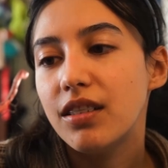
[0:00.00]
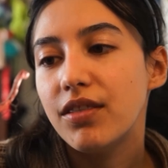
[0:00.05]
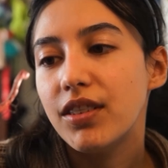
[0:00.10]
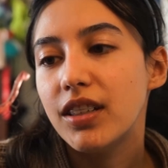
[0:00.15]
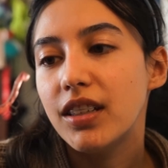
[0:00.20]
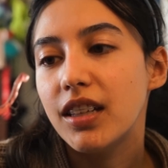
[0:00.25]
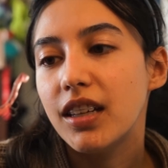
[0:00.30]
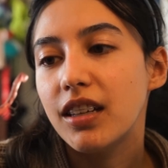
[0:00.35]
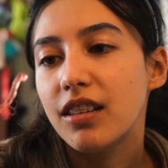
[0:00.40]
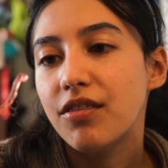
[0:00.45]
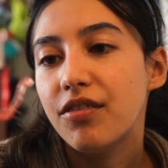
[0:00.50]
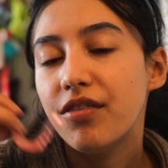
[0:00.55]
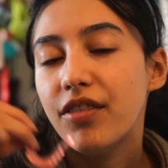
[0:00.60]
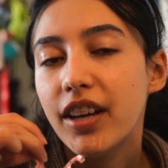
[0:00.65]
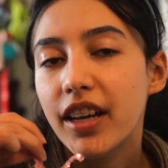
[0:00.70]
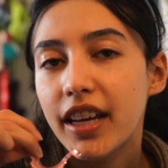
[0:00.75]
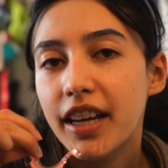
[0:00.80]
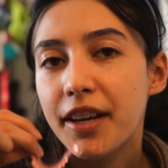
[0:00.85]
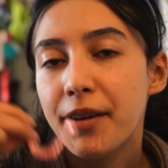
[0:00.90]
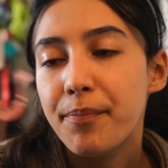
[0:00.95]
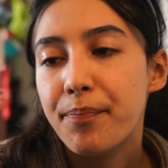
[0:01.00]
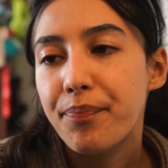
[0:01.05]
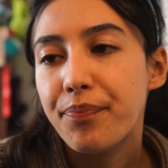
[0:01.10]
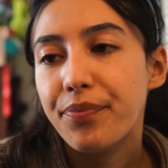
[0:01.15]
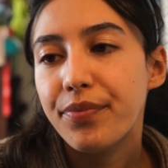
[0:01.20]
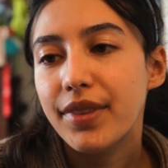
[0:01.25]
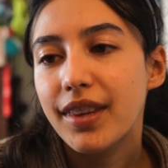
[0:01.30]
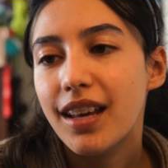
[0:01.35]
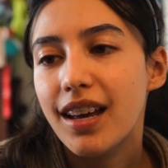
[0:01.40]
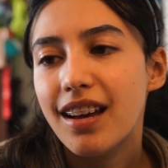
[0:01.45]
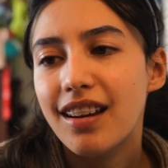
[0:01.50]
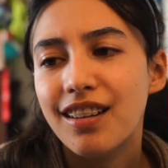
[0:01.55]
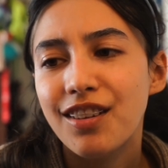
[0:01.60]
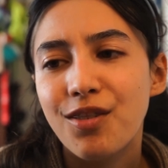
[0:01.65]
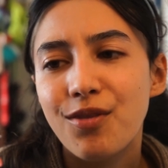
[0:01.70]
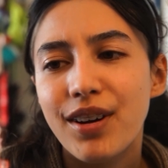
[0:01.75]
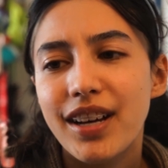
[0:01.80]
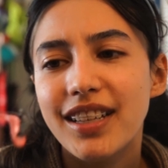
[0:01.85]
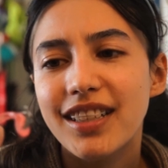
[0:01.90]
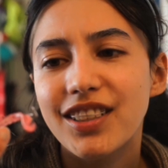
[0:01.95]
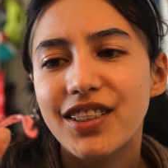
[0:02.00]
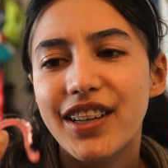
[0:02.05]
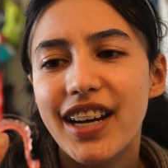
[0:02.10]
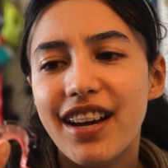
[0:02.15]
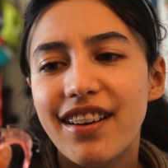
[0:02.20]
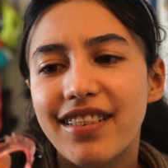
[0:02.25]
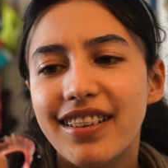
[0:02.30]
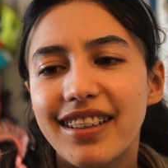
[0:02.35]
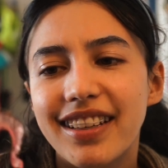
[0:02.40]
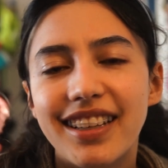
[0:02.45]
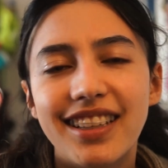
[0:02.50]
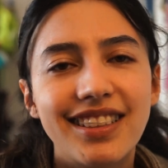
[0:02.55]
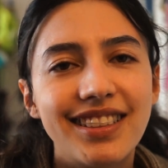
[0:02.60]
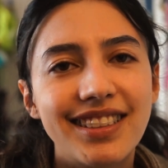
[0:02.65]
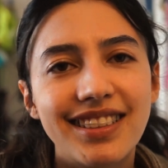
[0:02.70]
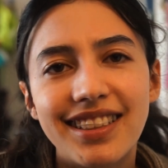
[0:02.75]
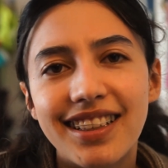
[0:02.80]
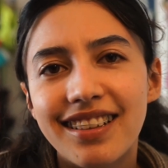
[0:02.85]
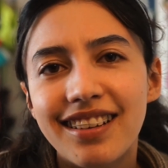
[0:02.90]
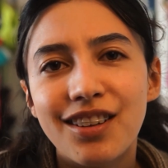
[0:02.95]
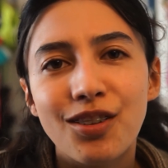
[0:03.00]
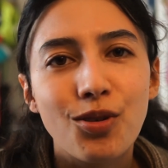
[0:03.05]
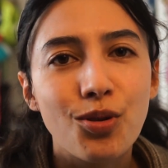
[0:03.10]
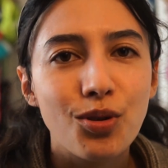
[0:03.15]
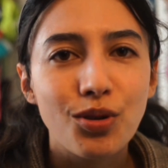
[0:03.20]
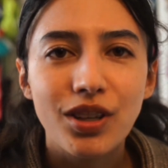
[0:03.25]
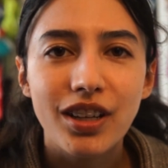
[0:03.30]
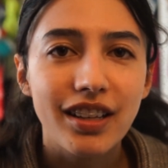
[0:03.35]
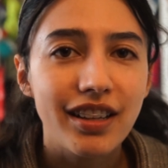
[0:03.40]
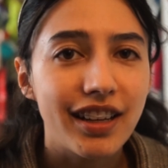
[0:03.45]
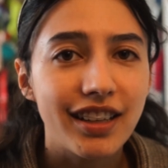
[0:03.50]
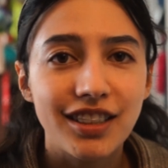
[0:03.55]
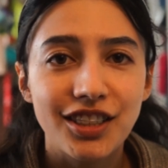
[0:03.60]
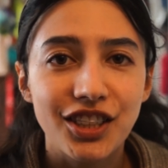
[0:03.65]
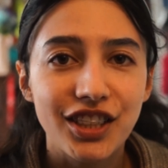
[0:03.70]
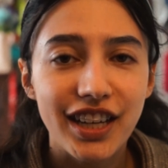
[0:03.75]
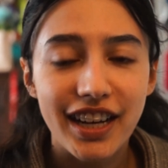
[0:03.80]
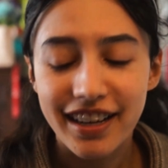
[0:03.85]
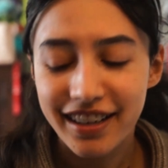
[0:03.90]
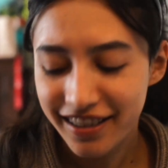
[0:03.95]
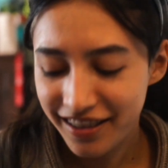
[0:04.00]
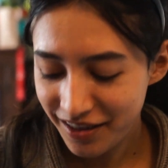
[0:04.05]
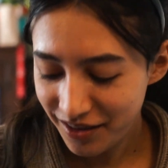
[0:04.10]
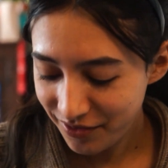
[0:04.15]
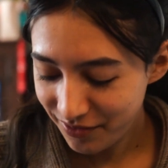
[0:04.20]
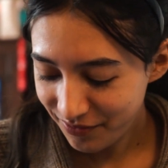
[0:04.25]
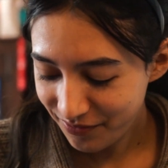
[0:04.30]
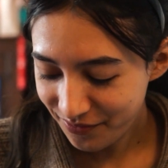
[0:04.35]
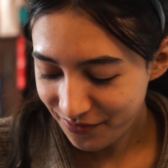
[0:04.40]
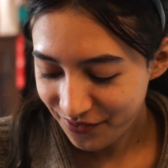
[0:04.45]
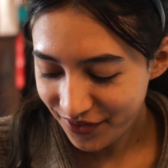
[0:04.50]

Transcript: even like fit. I don't know why I still have it. It's just like a cool collector item.